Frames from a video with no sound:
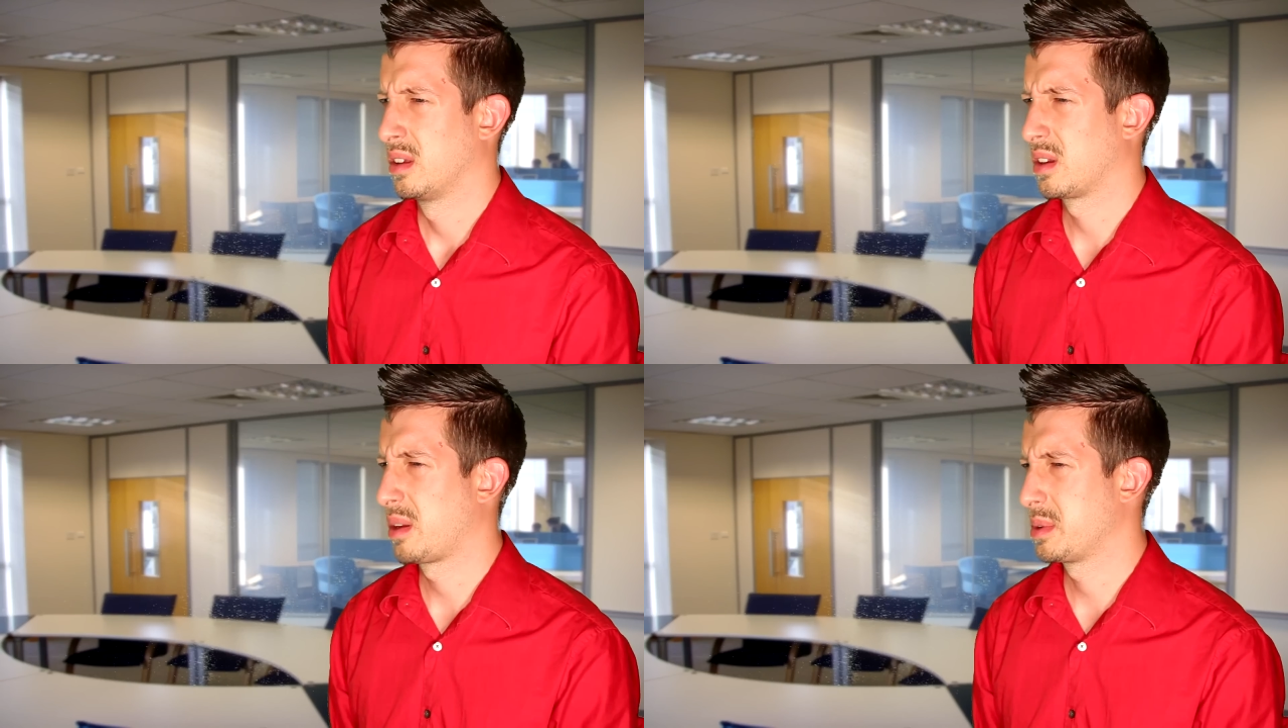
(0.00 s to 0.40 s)

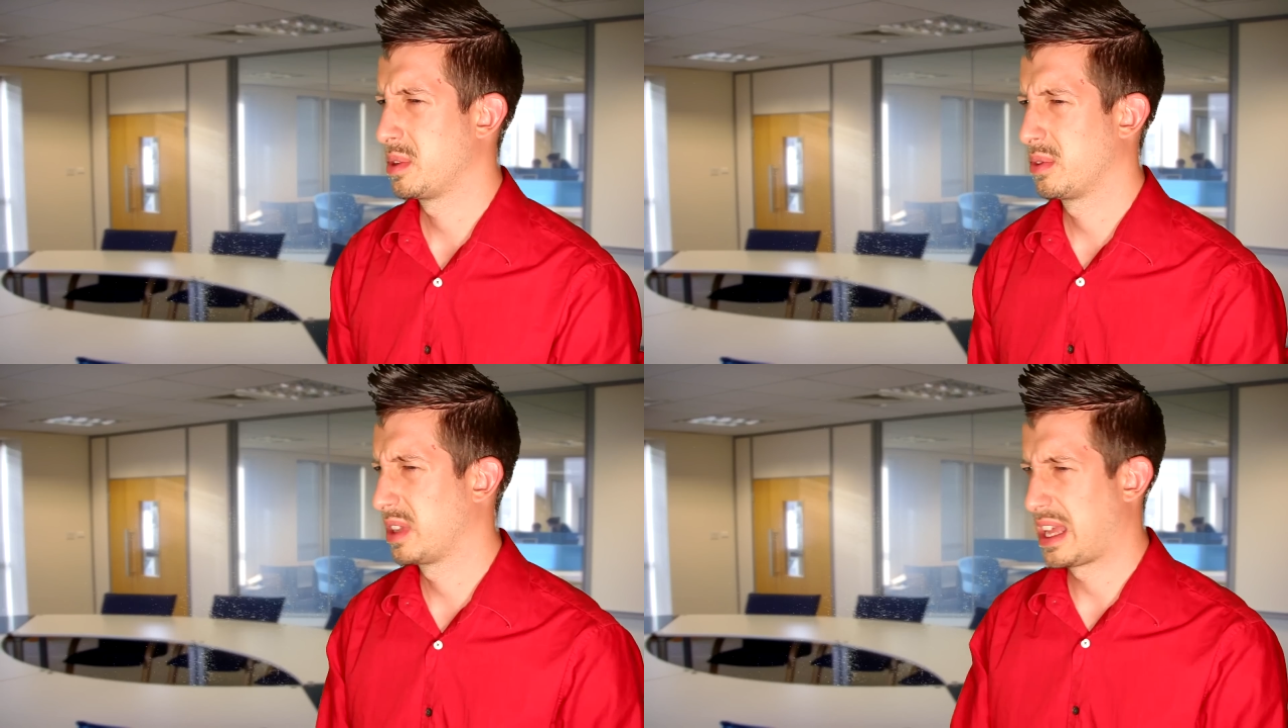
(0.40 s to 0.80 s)
Okay, but
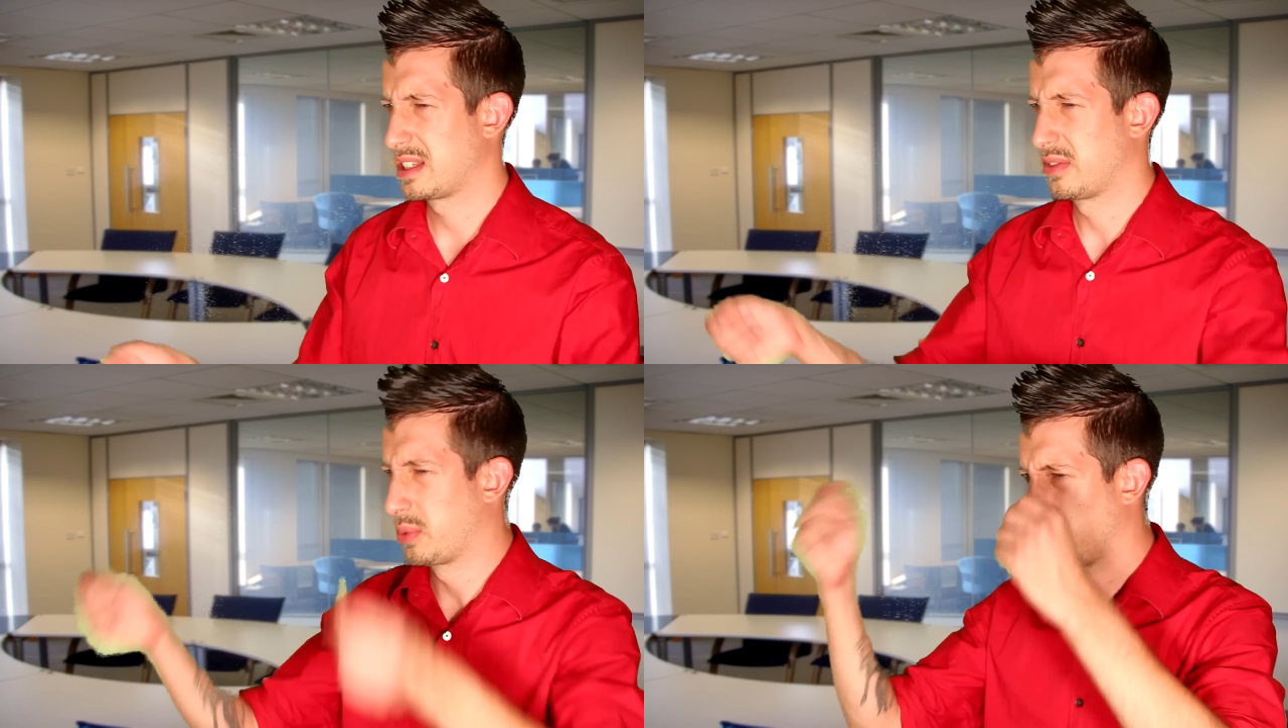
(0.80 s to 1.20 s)
you
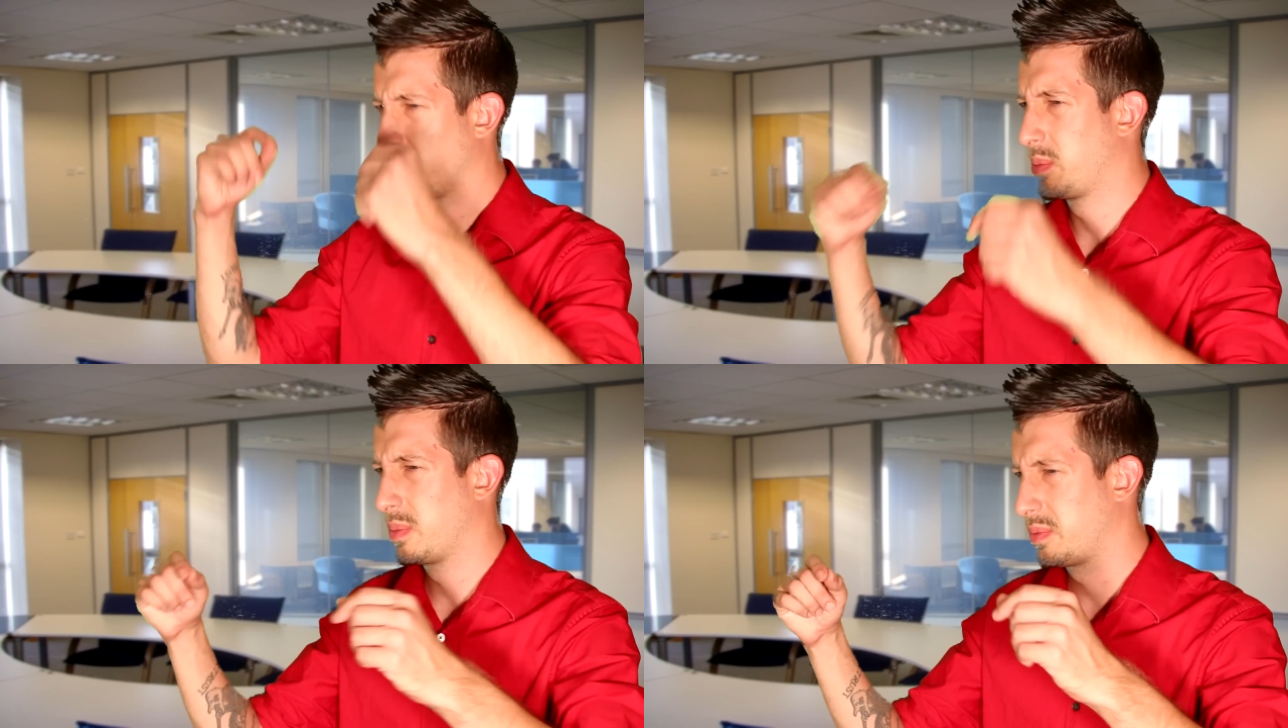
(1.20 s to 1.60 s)
realize if
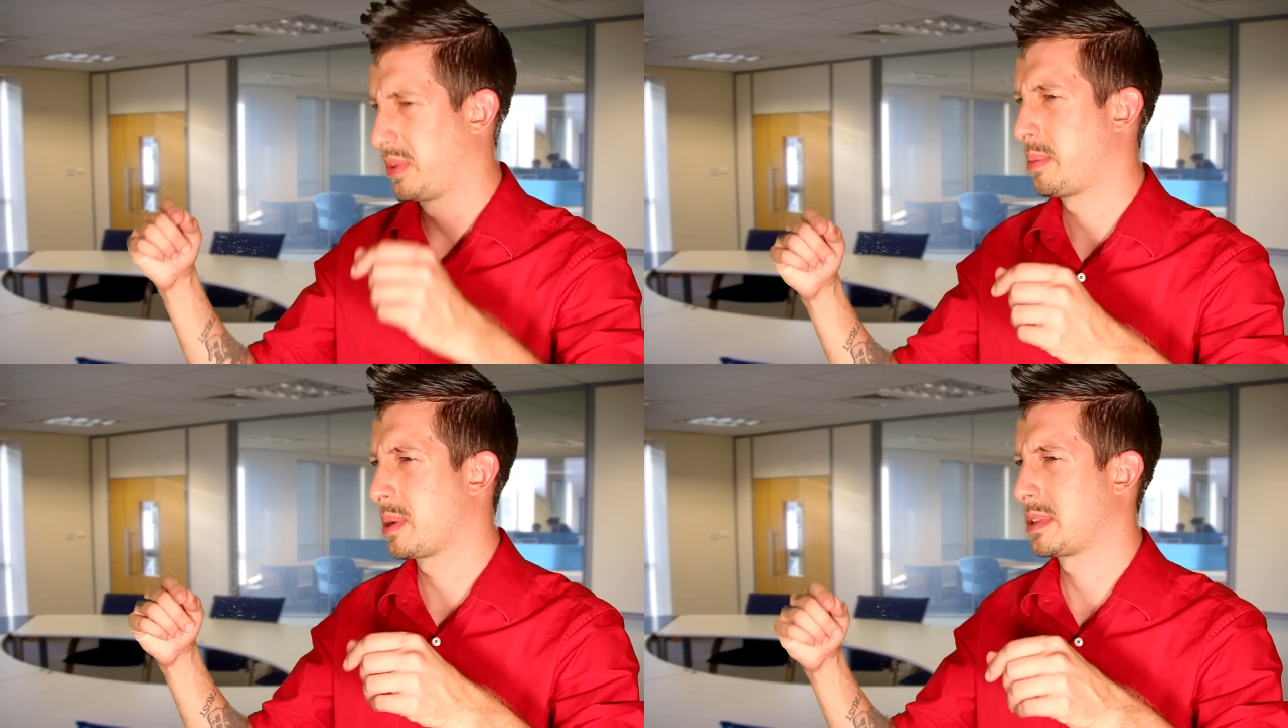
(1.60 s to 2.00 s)
we
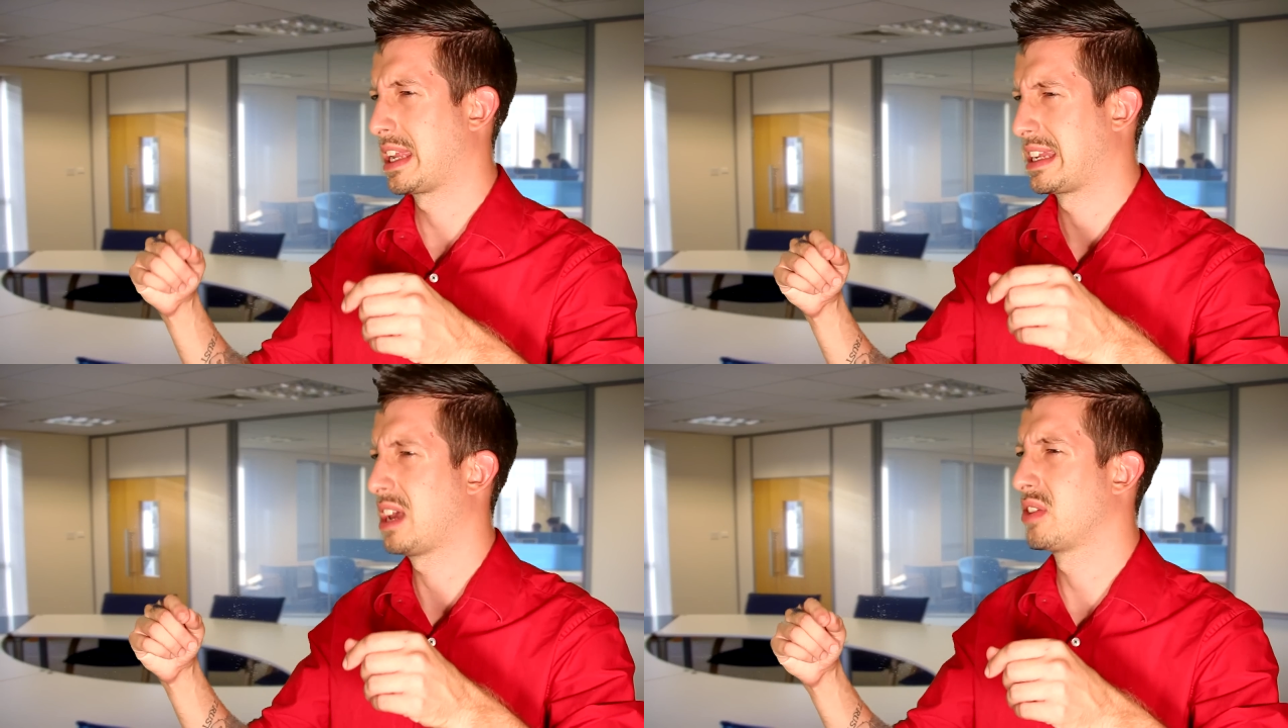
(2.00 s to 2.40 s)
flip it
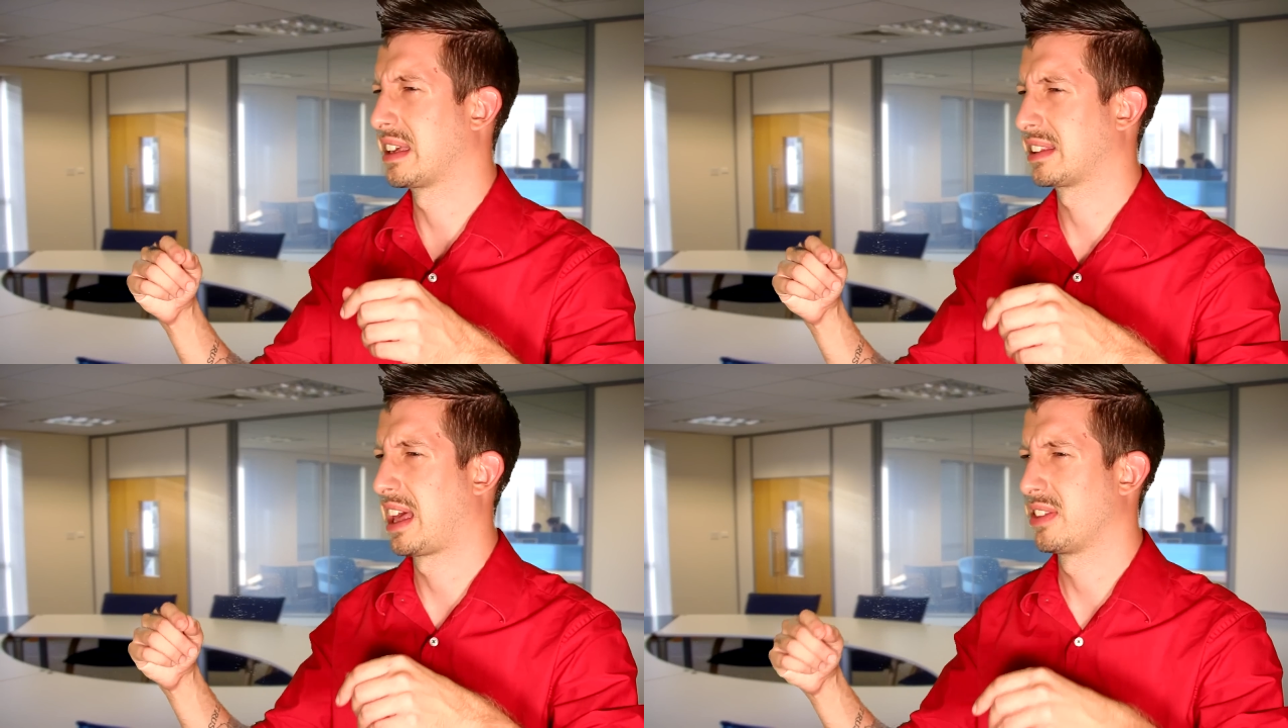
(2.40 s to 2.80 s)
upside down
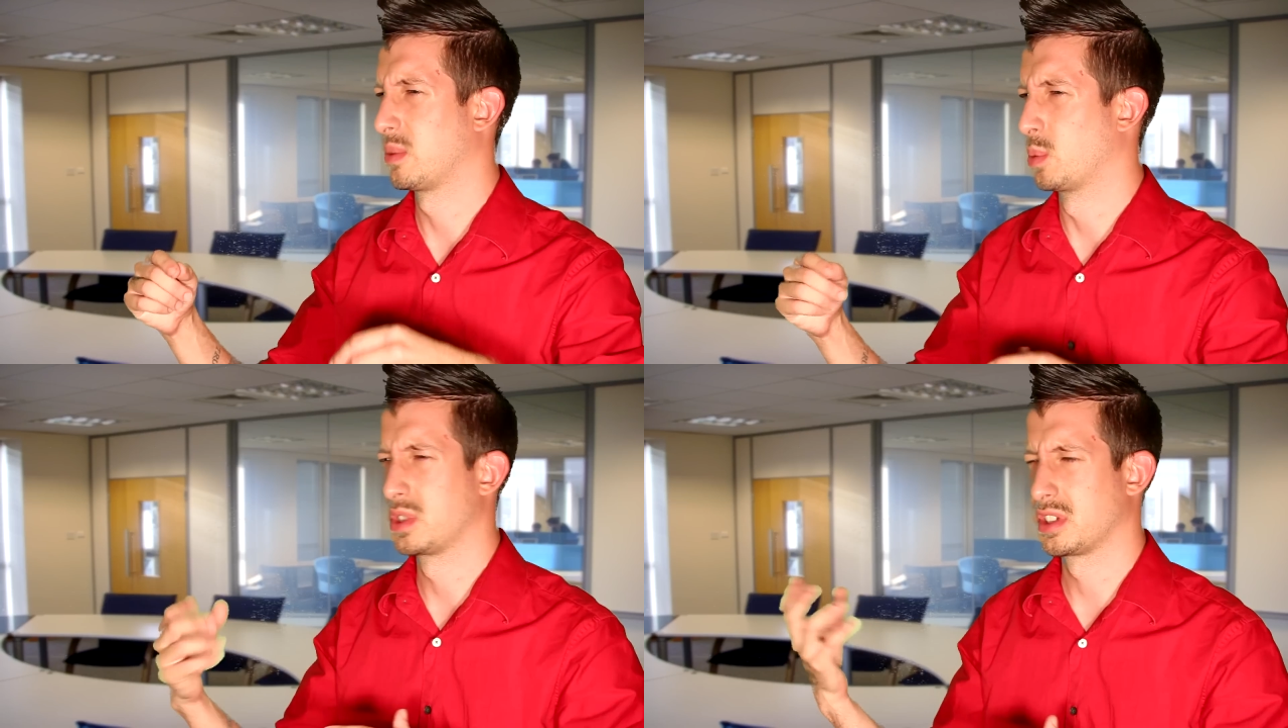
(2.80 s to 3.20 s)
like that,
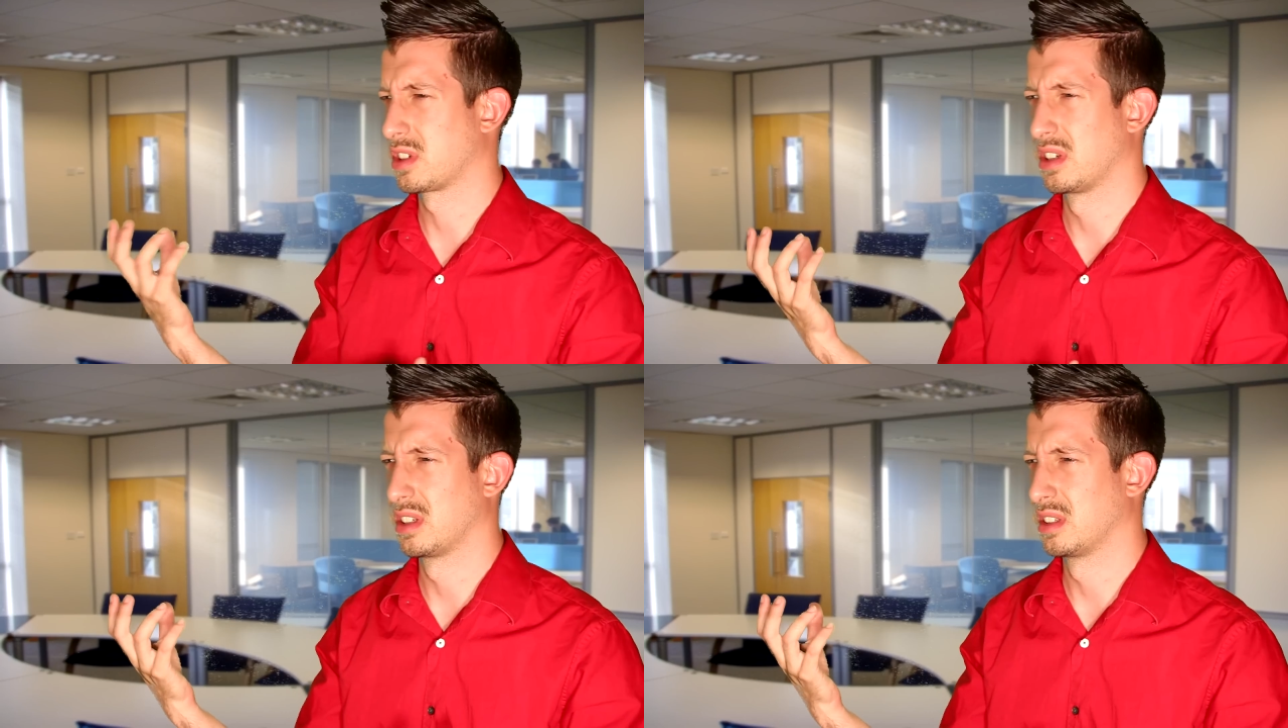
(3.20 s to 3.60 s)
then we're
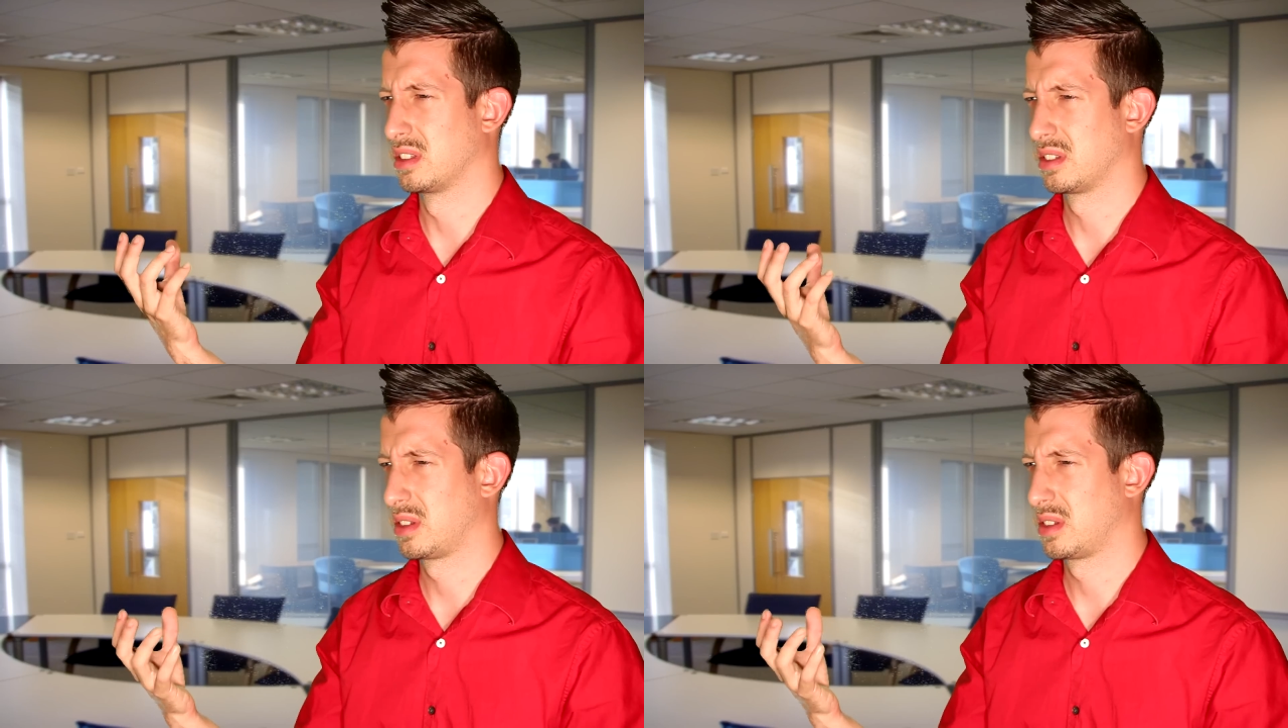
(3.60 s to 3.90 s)
just gonna